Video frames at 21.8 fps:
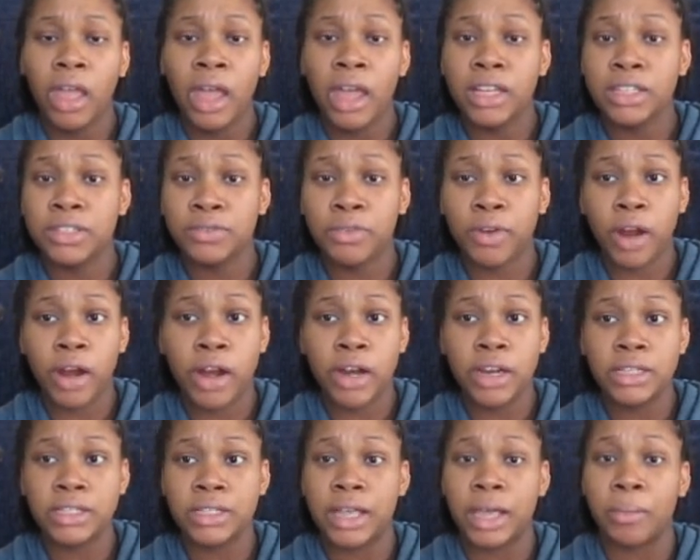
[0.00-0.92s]
As far
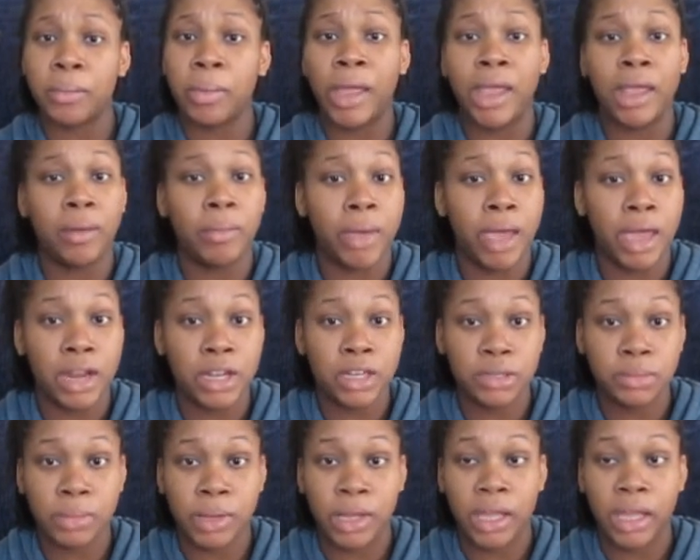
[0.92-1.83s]
as like pain
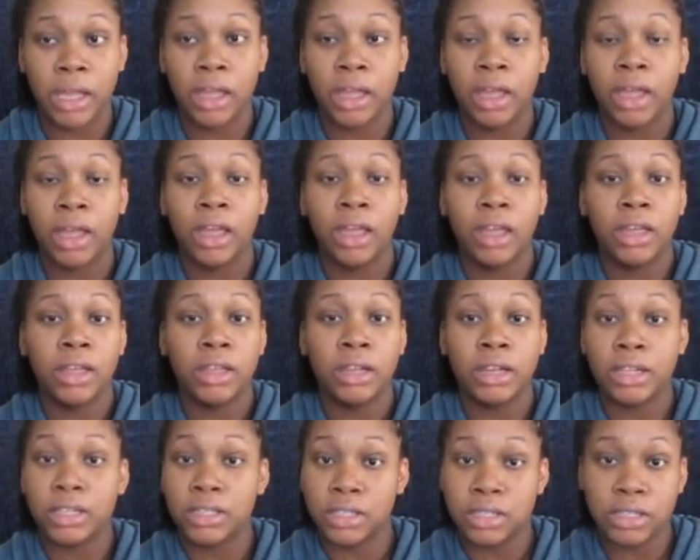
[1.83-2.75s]
management,
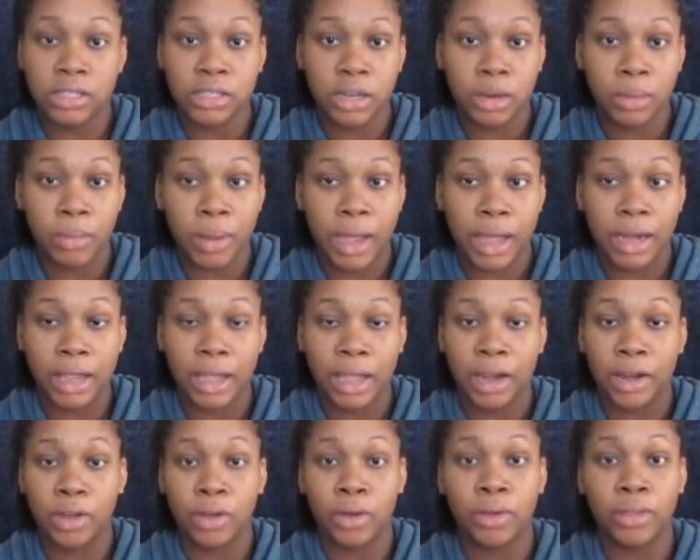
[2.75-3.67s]
listen to your body.
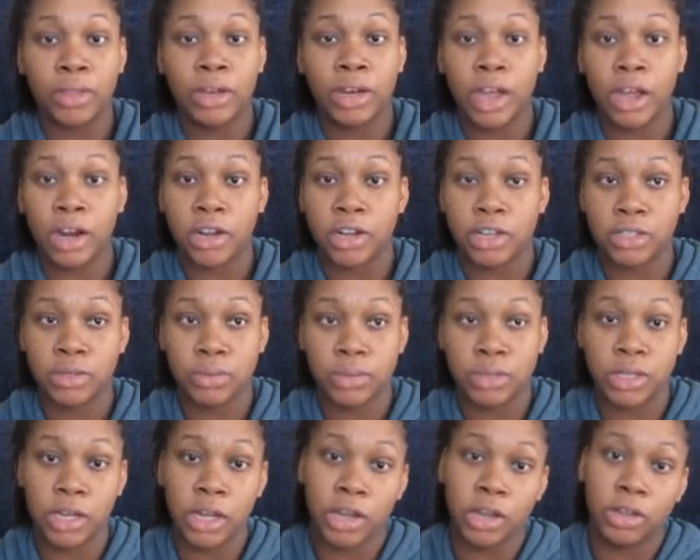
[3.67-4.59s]
I know the doctors will
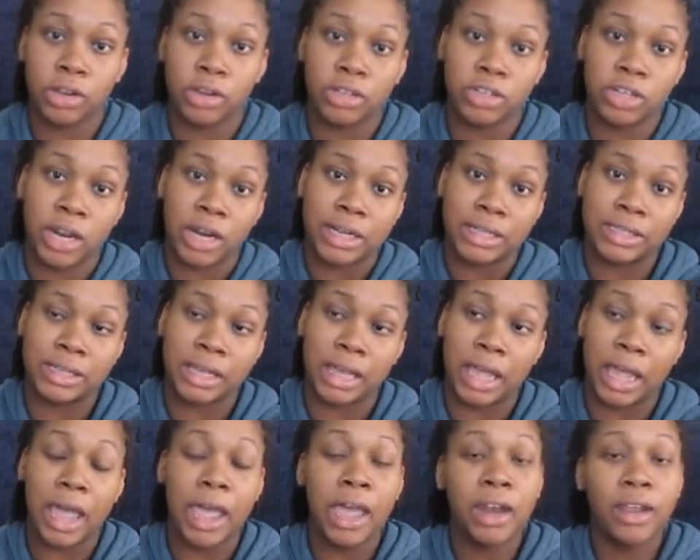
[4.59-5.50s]
tell you to try to stay
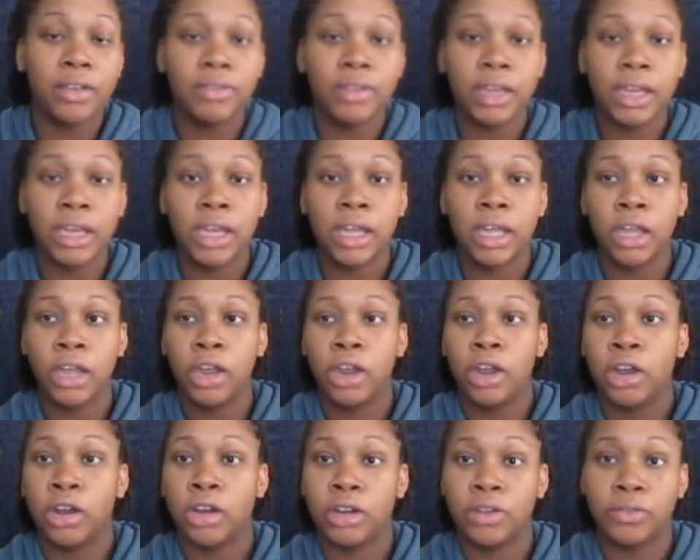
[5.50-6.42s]
ahead of it,
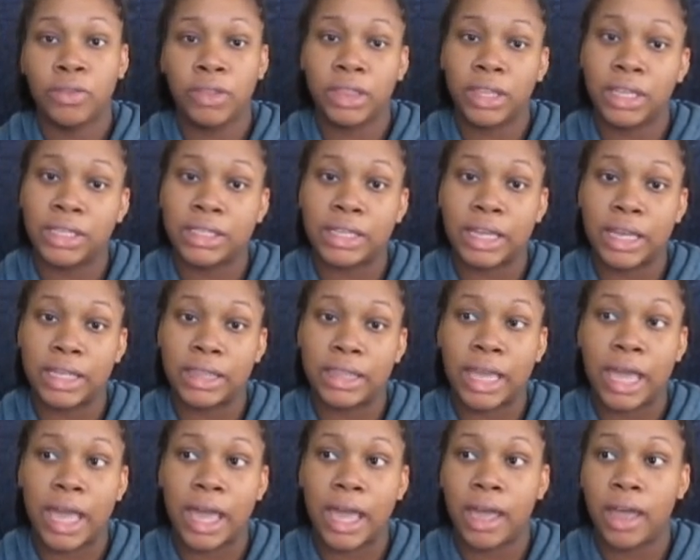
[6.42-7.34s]
different things like
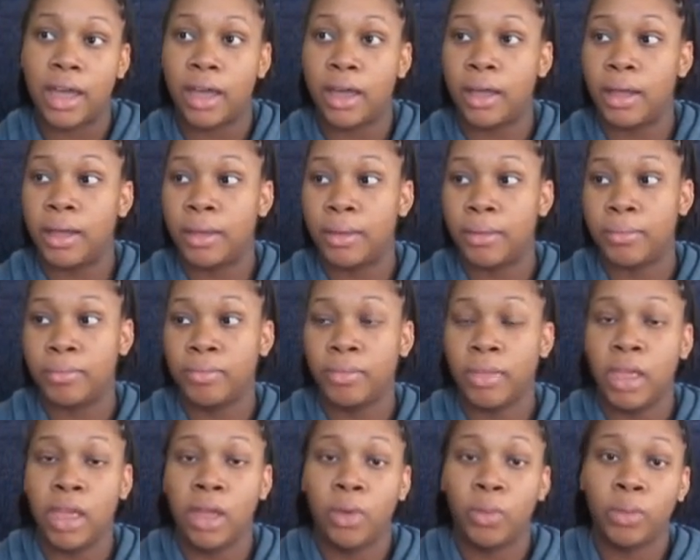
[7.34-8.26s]
that.
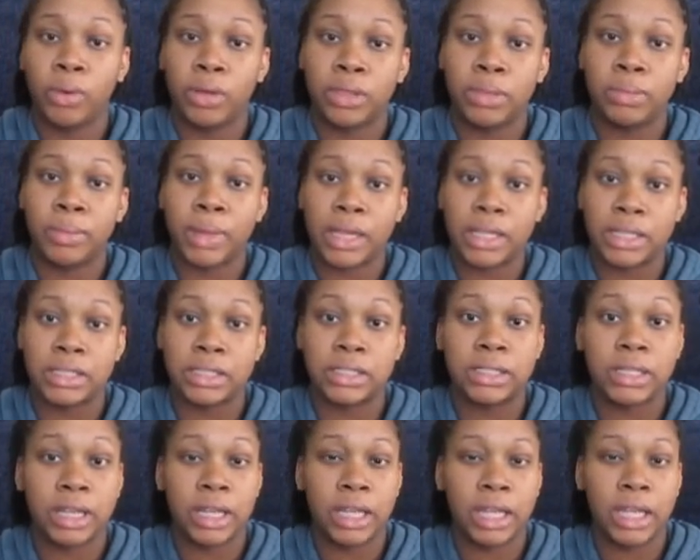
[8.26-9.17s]
With my
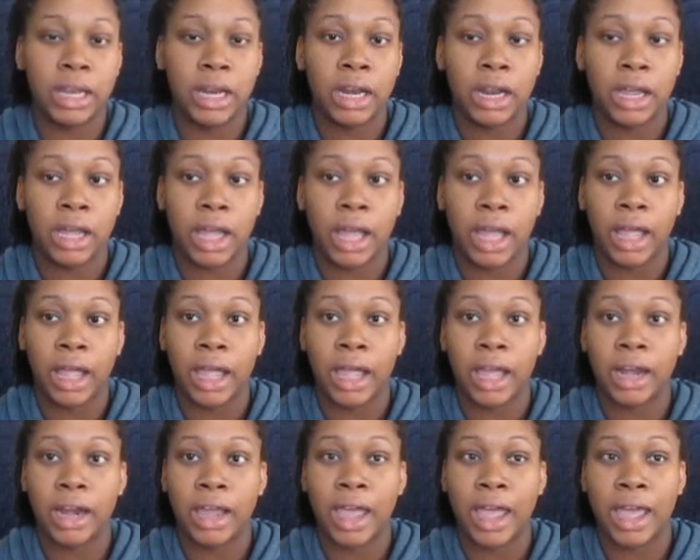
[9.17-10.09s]
son, I
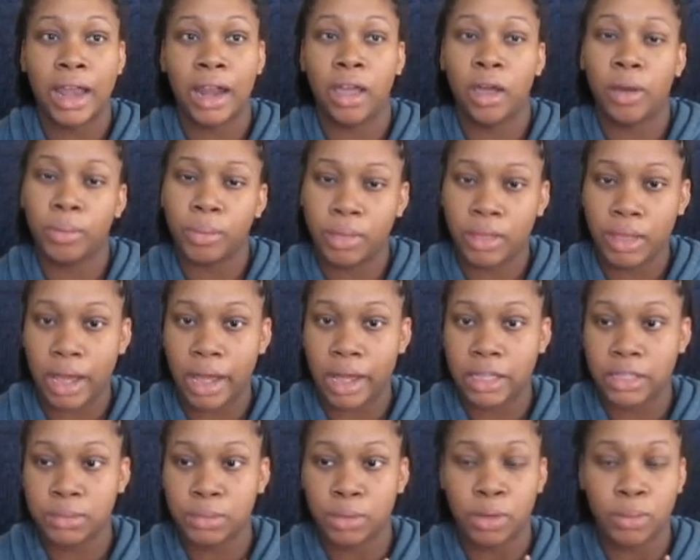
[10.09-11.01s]
kind of had help in the
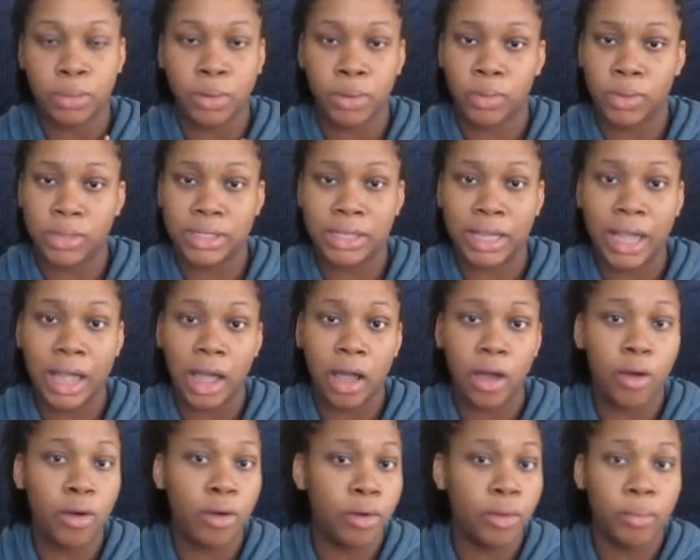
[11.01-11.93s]
hospital, but once I got
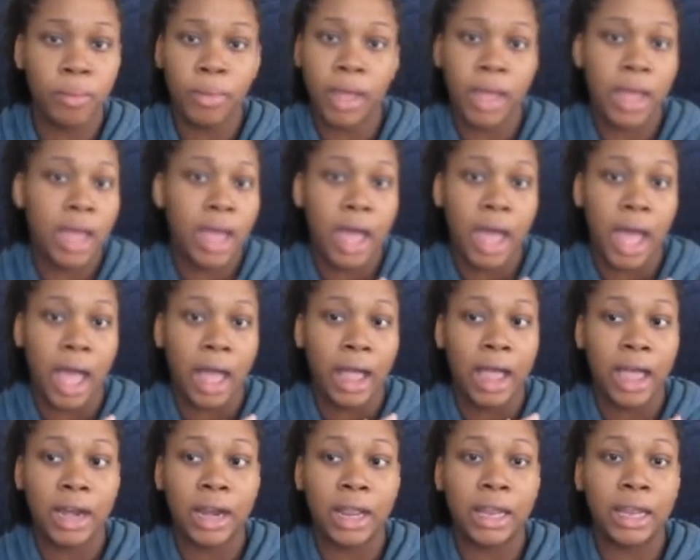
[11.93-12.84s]
home, I
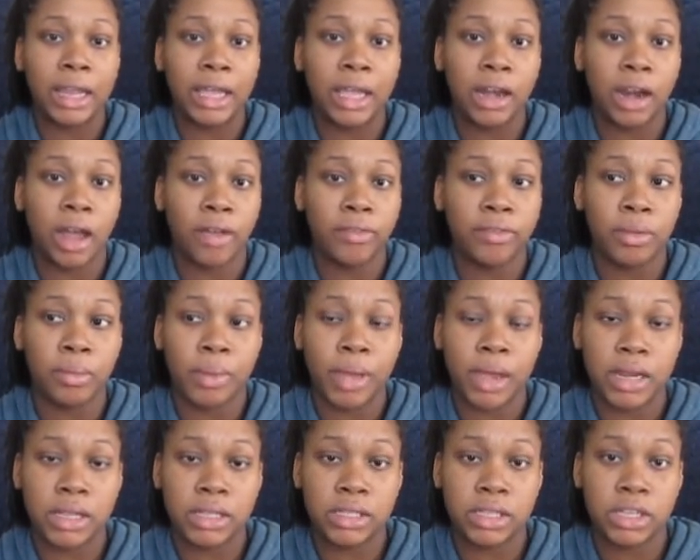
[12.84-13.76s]
kind of laid off the
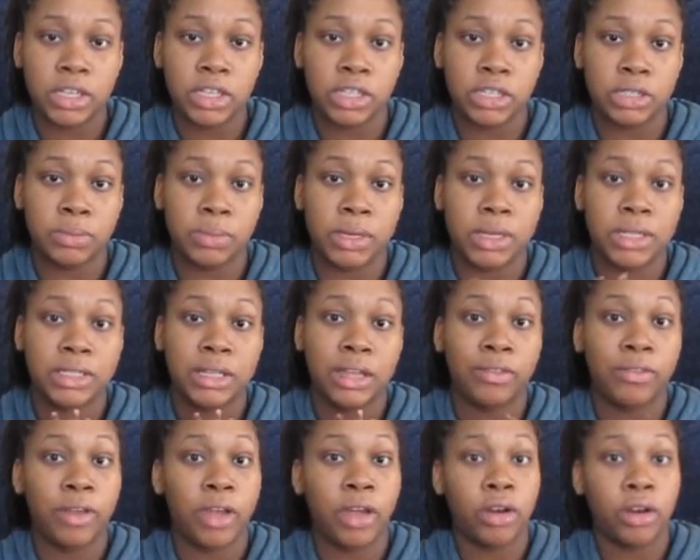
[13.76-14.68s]
medicine just because I
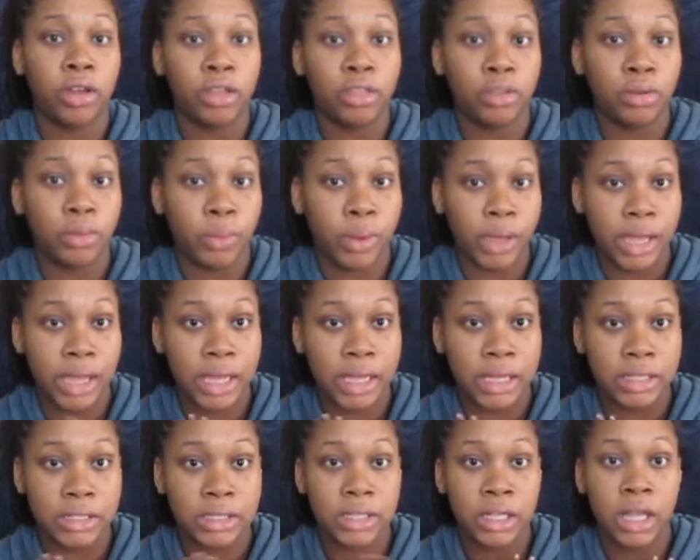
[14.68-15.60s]
found other
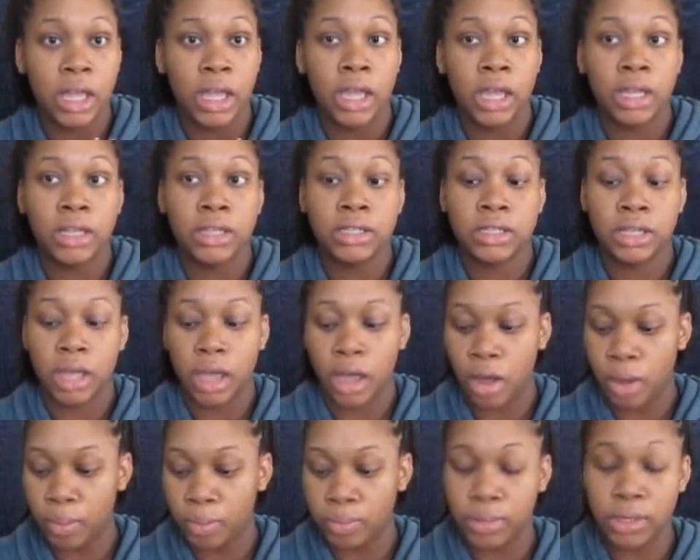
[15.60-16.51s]
ways to
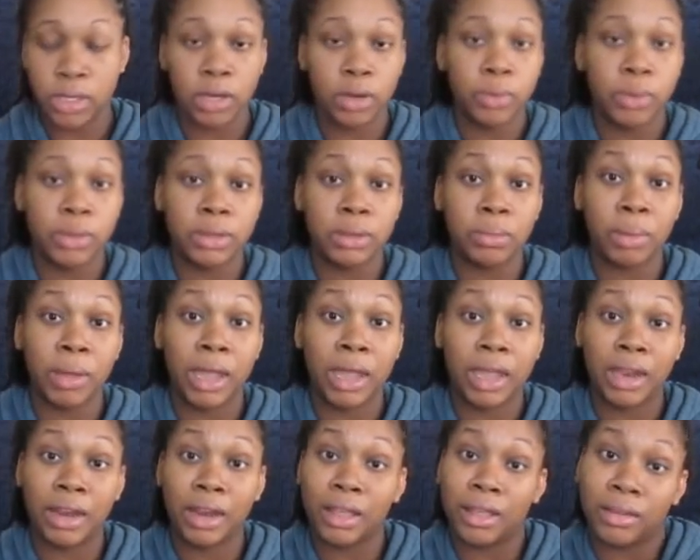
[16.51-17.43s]
help deal with the
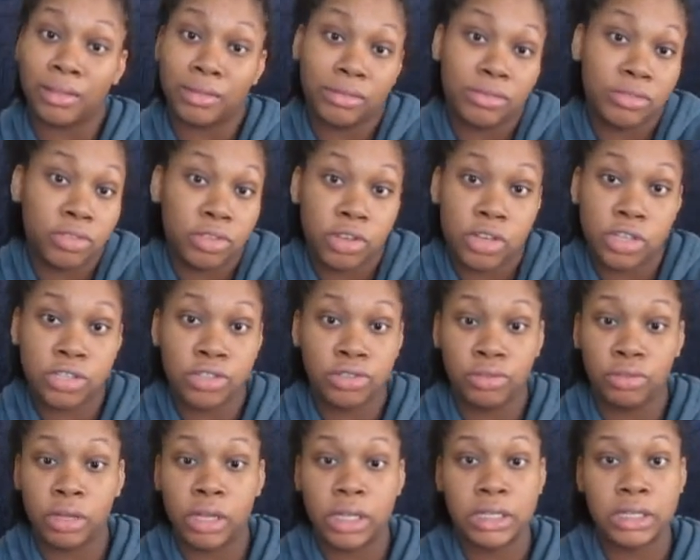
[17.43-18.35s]
pain just
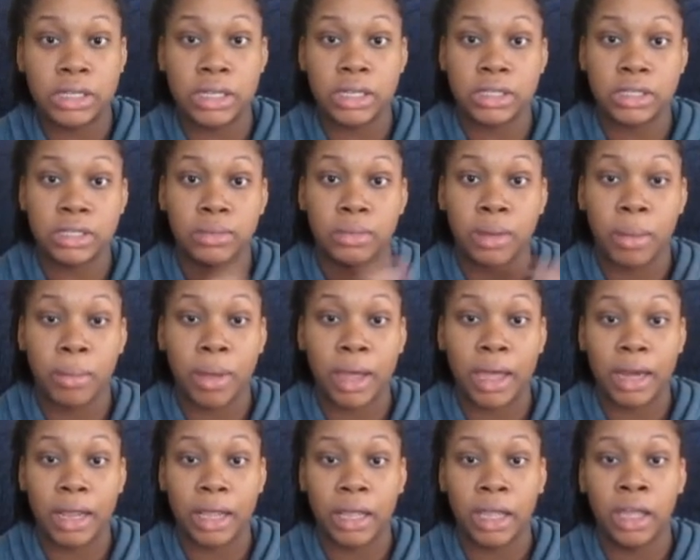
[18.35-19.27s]
through listening to my
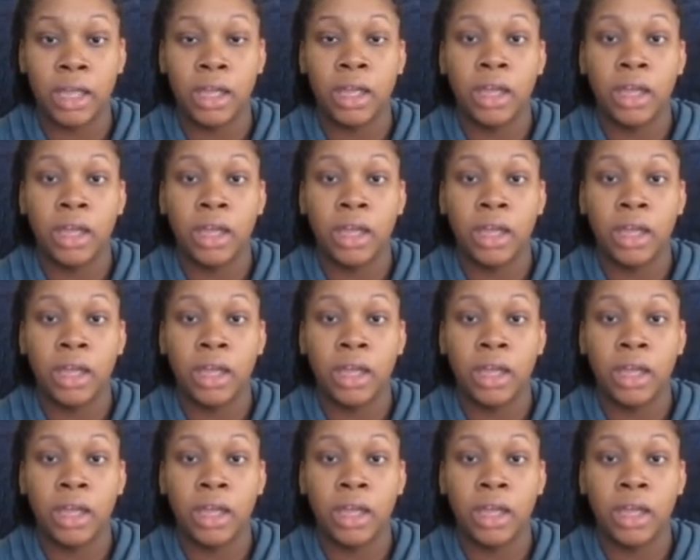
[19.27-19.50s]
body.